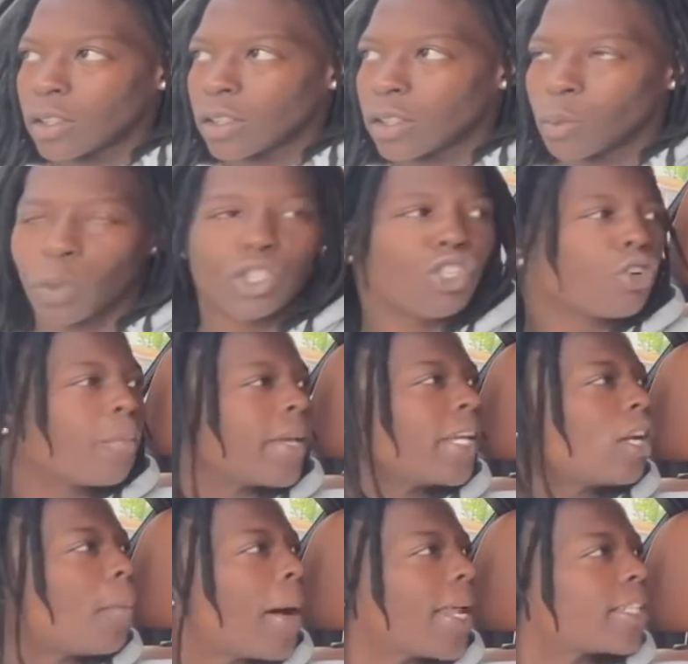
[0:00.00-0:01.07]
What you
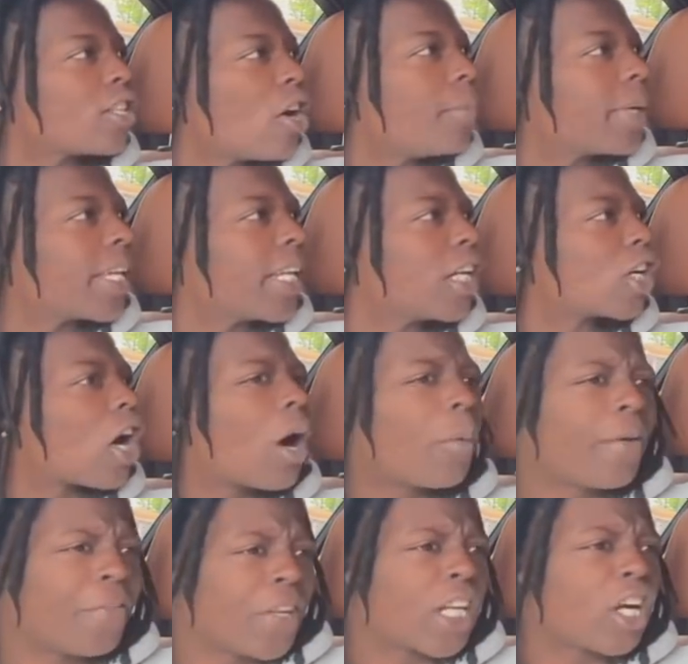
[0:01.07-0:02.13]
mean nobody told him to get in the car?
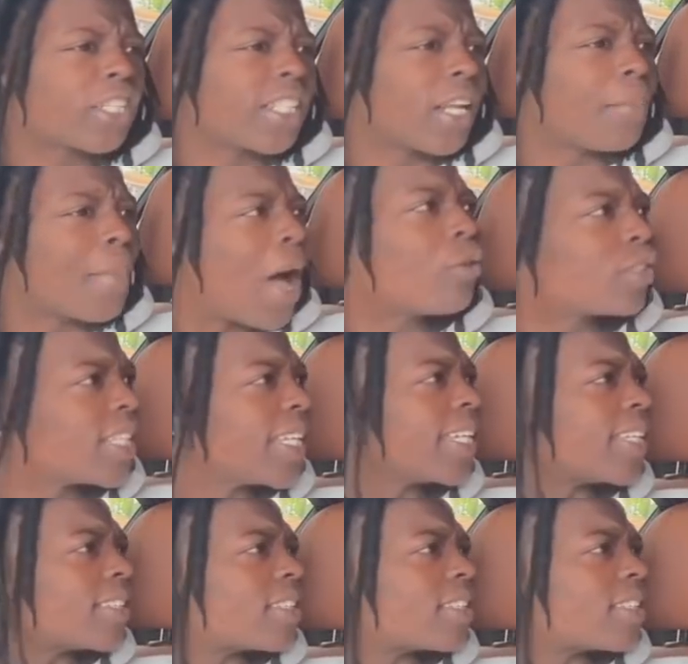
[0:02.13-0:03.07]
We're finna go to the mountains.